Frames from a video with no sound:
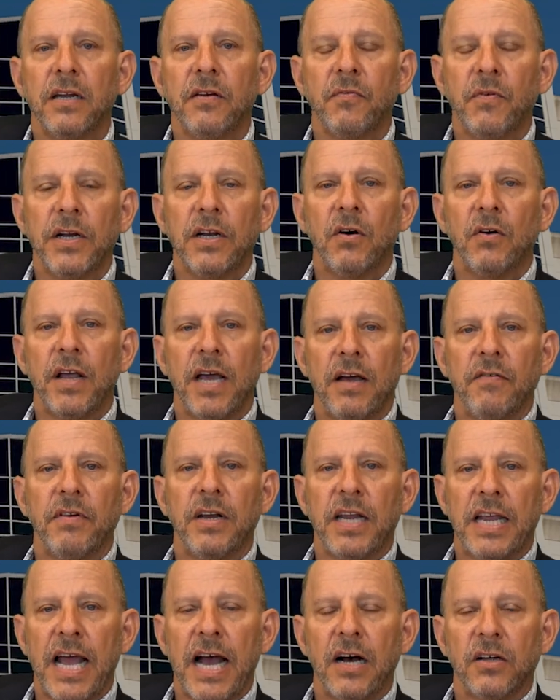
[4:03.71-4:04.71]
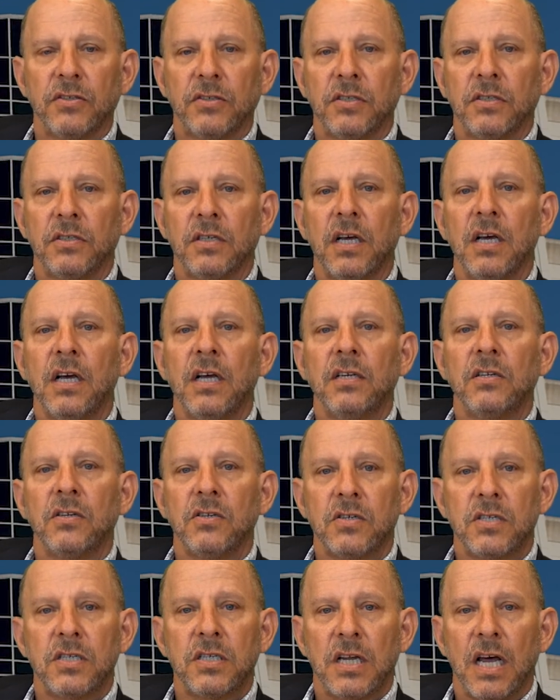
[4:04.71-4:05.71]
If we don't have any houses to
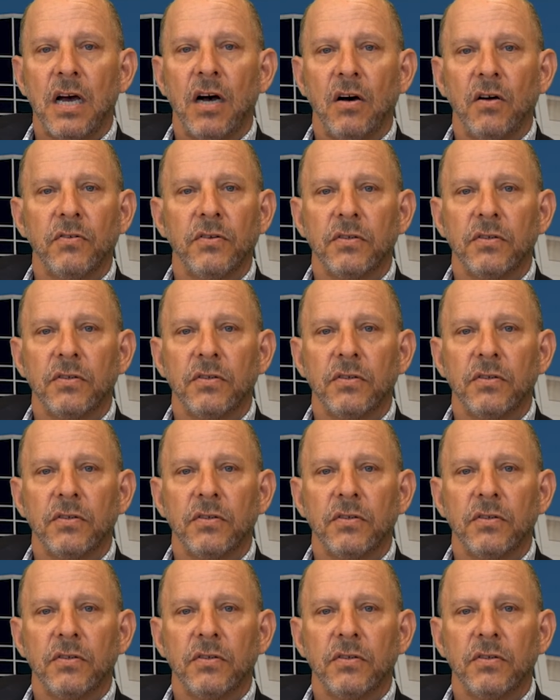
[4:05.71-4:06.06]
sell,